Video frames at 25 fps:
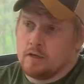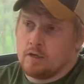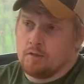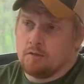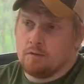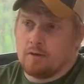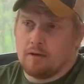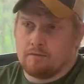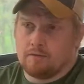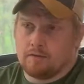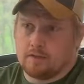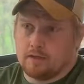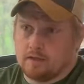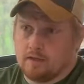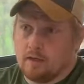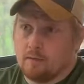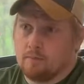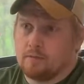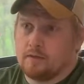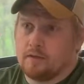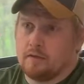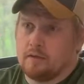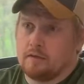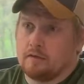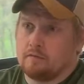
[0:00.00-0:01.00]
You have to get
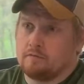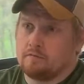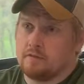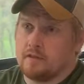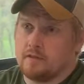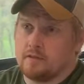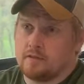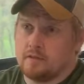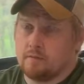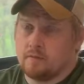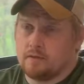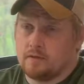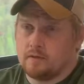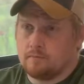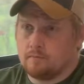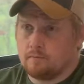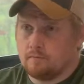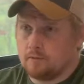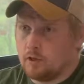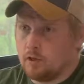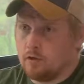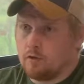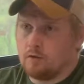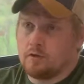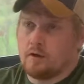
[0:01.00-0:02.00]
up there, find some way to
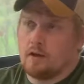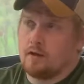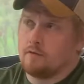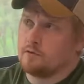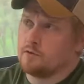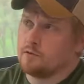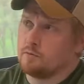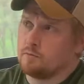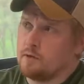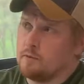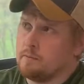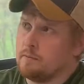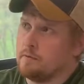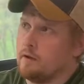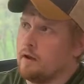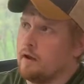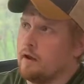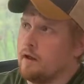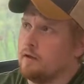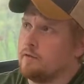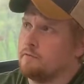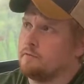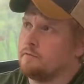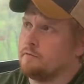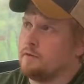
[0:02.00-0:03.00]
blow it off, sweep it
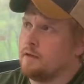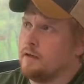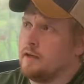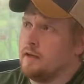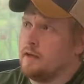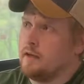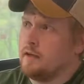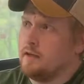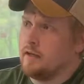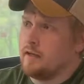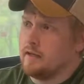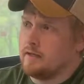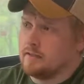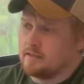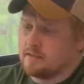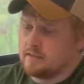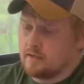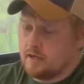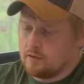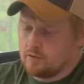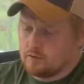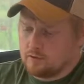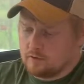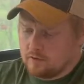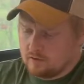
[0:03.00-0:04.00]
off,
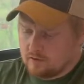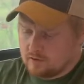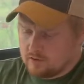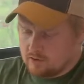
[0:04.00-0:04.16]
etc.